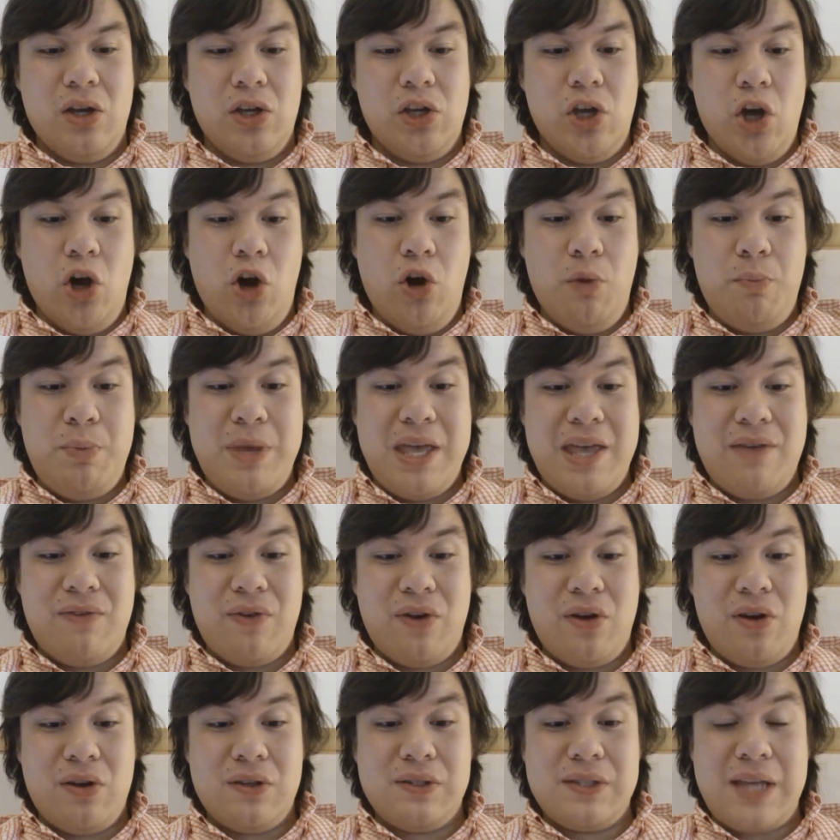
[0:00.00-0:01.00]
Go
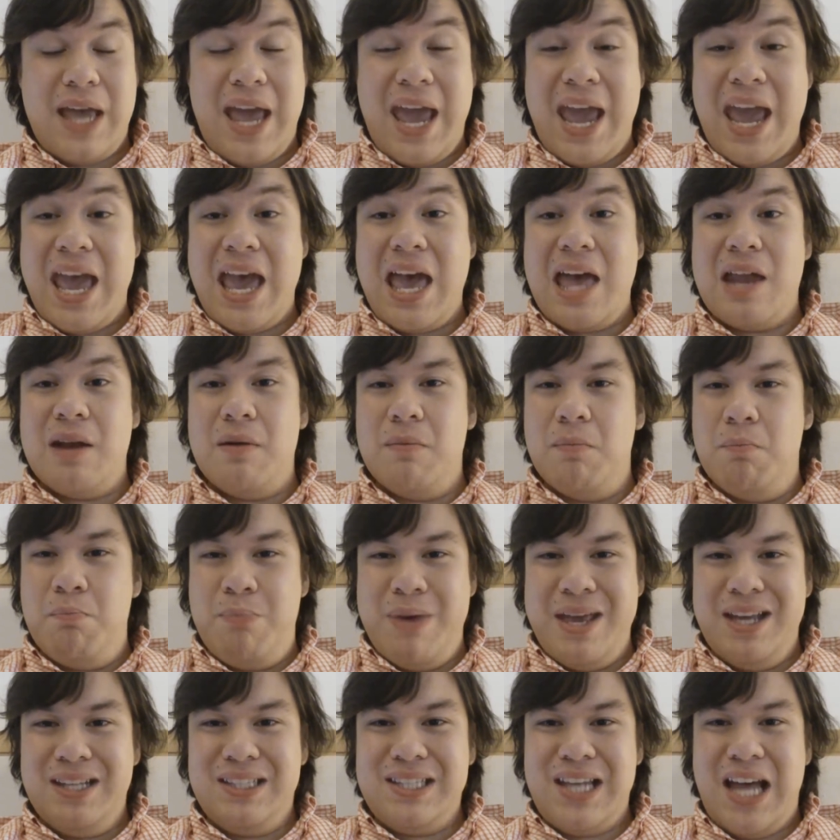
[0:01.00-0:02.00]
Beavers and
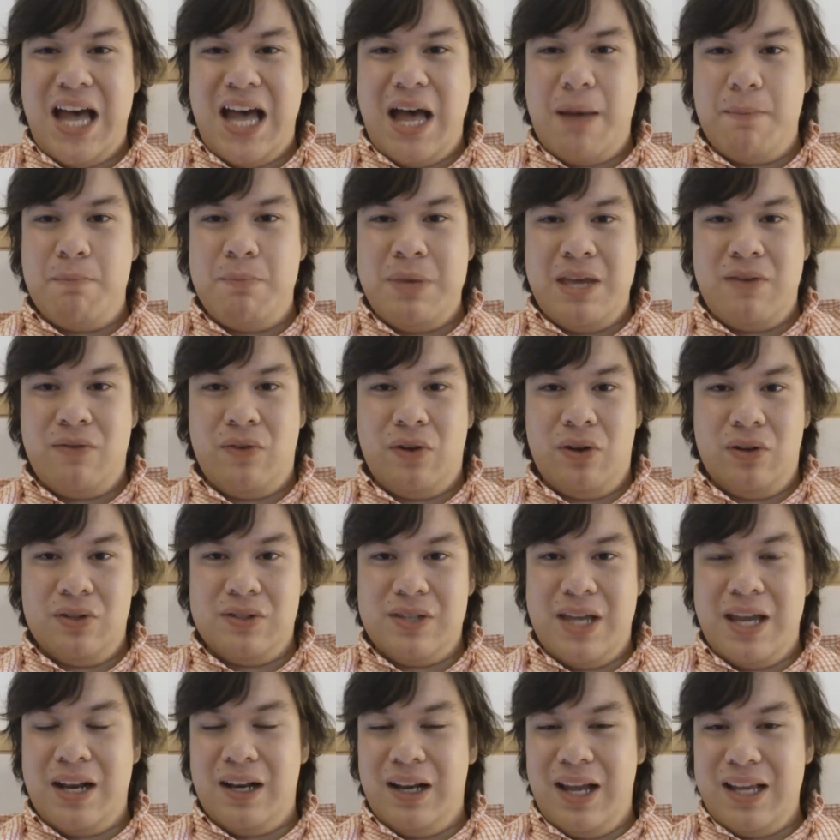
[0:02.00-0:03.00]
Big Top
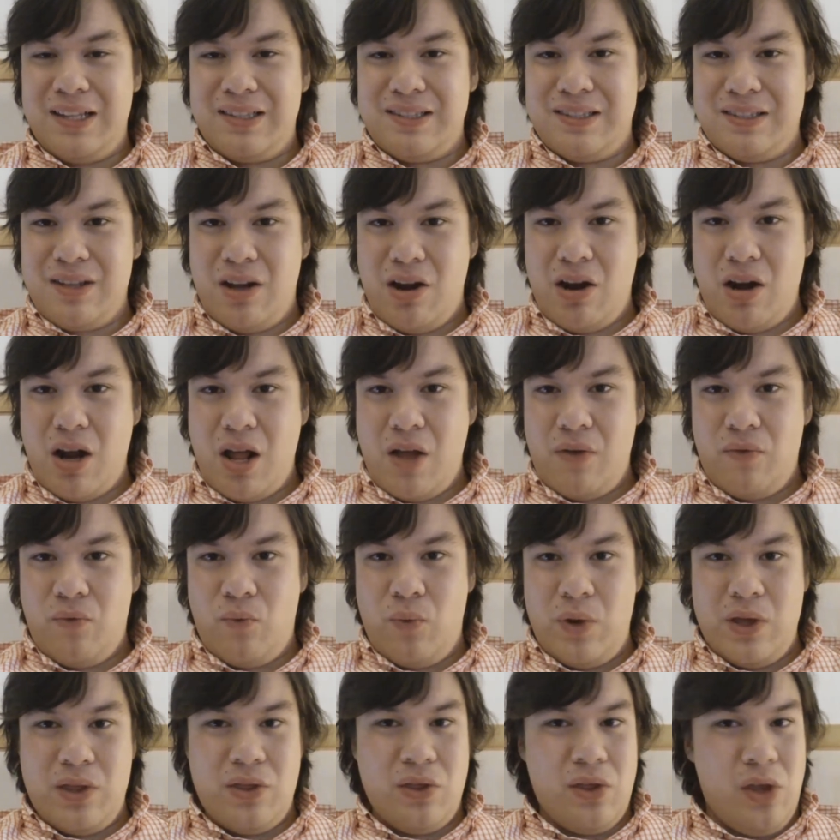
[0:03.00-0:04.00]
Beavers. And let's start
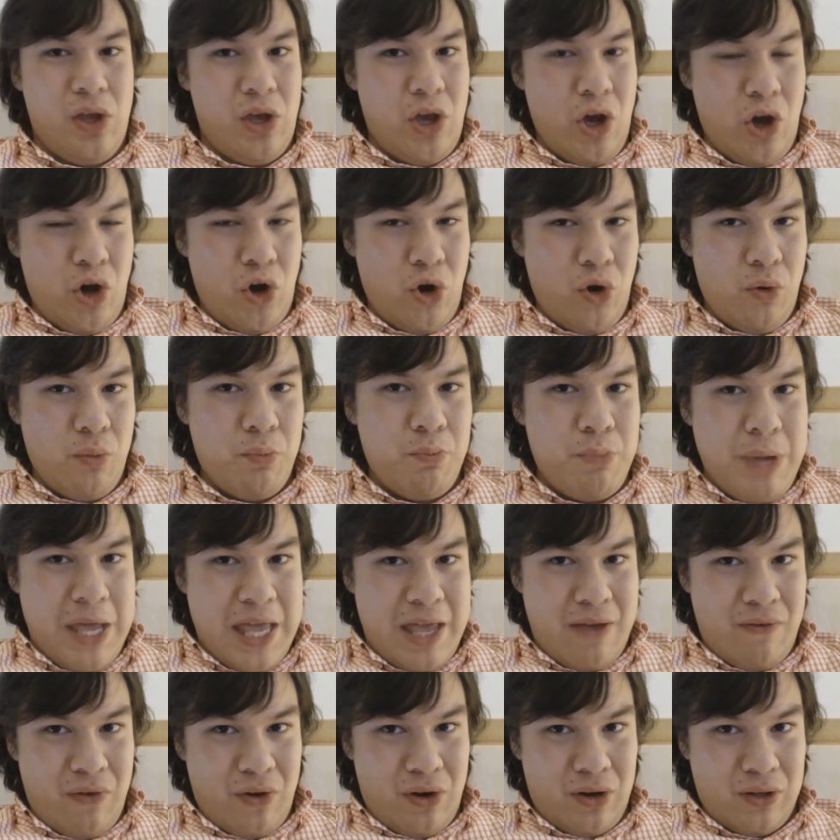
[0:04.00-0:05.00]
off with Go
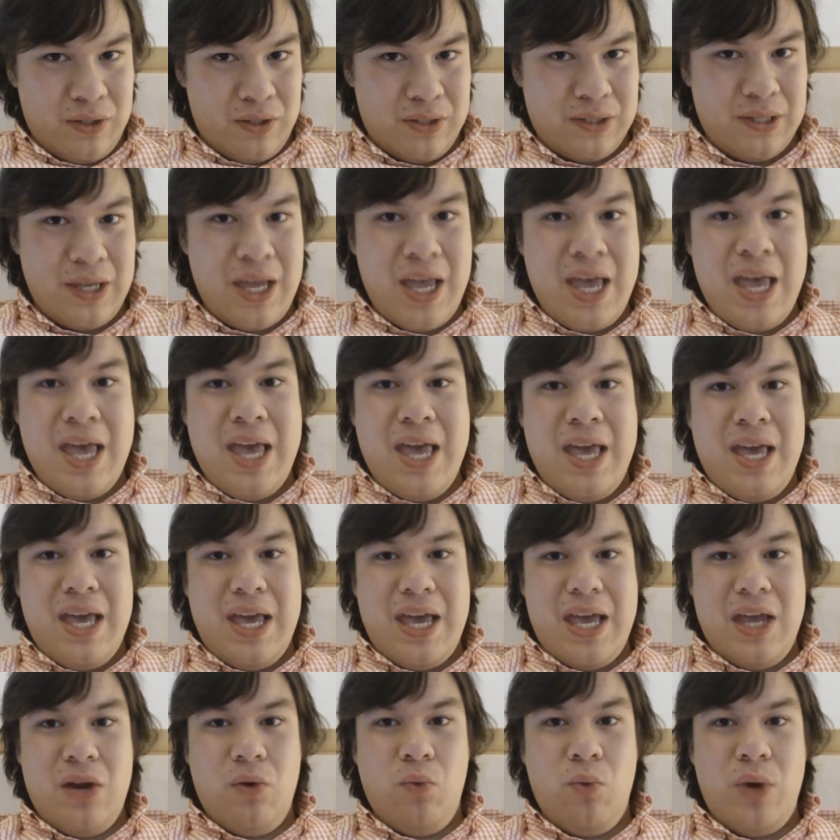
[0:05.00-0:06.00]
Beavers,
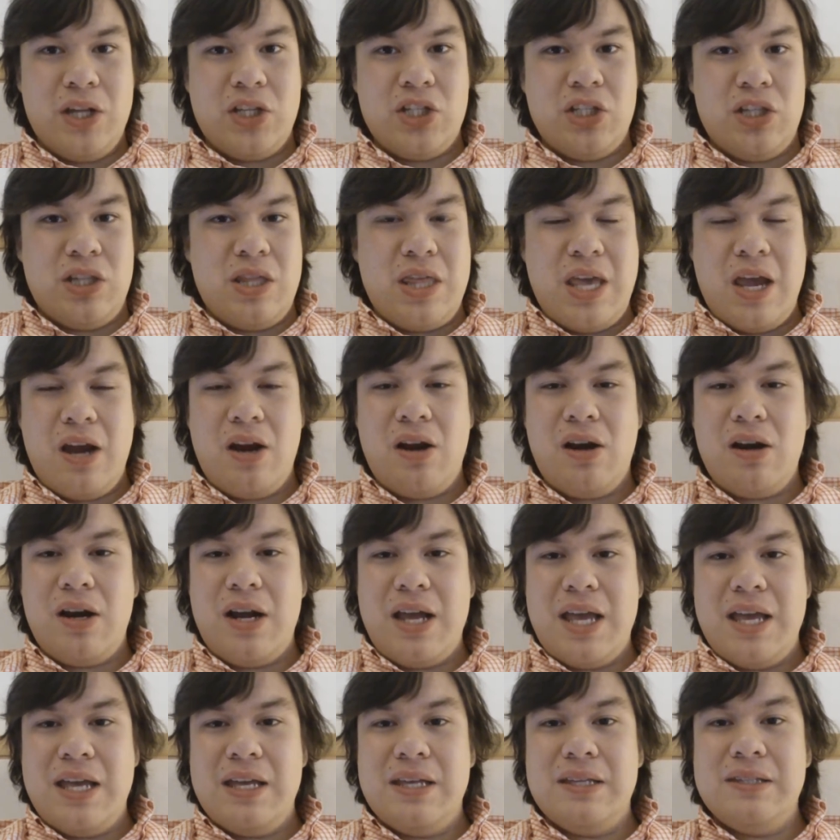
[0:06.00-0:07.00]
in which
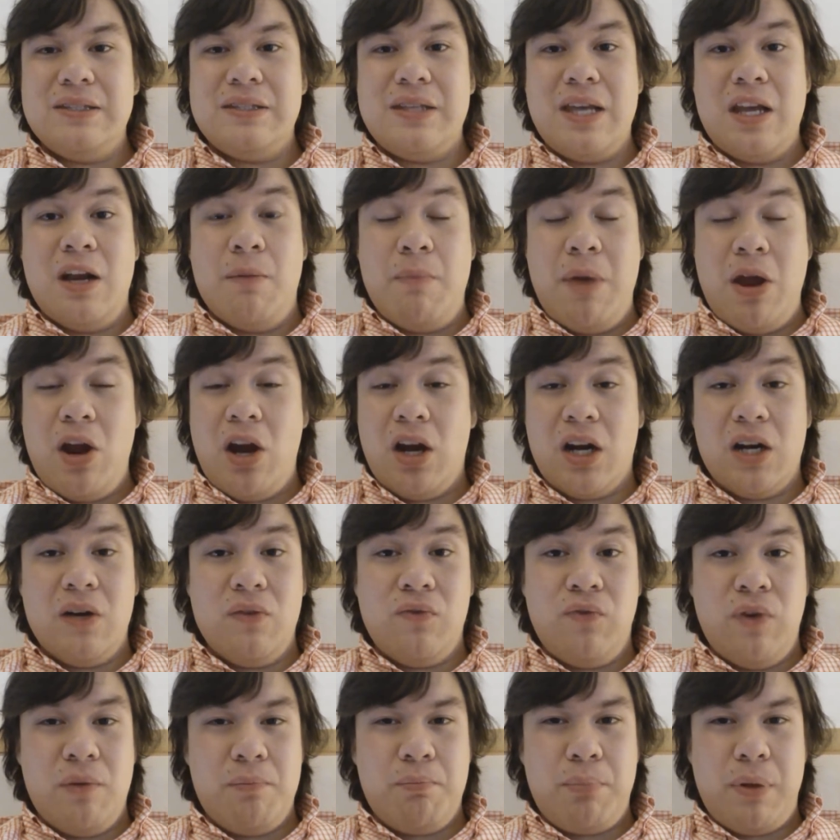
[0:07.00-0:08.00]
there is an American
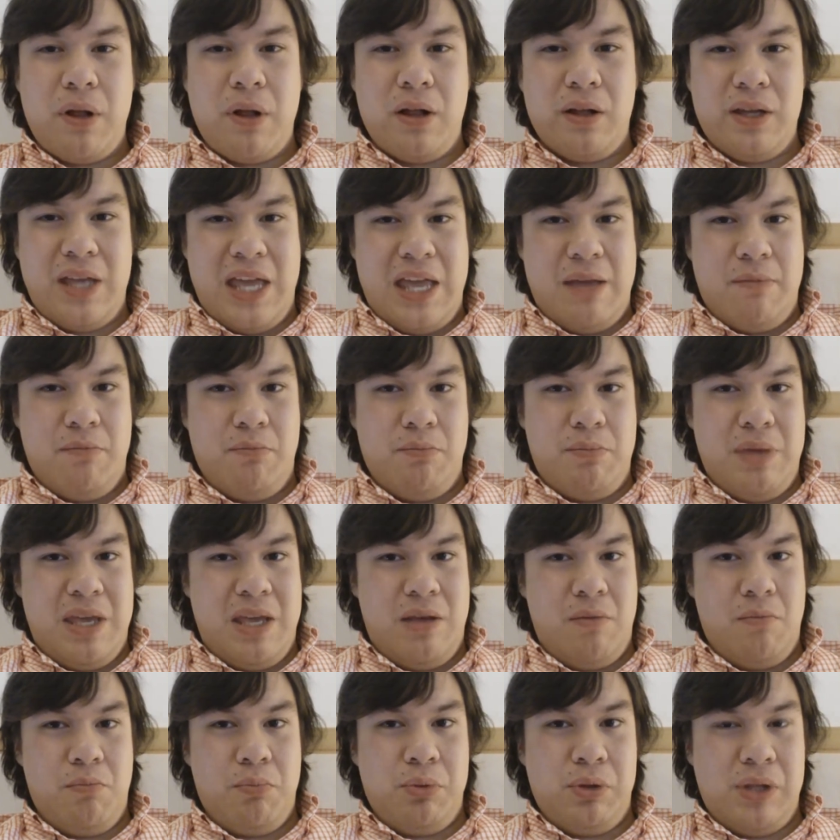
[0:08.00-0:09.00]
football game
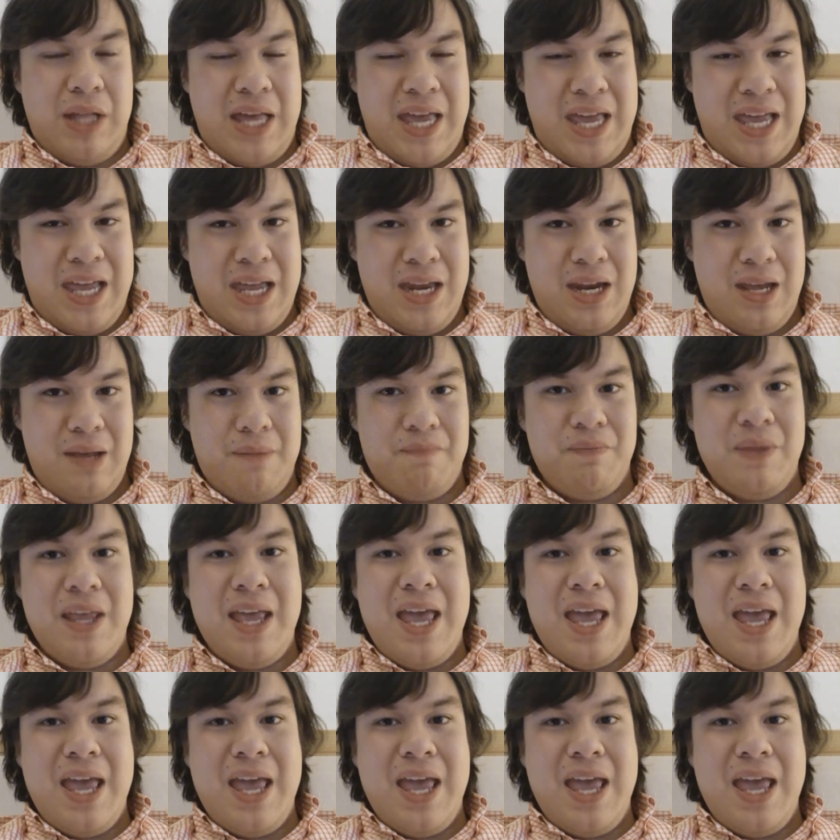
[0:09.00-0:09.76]
being played.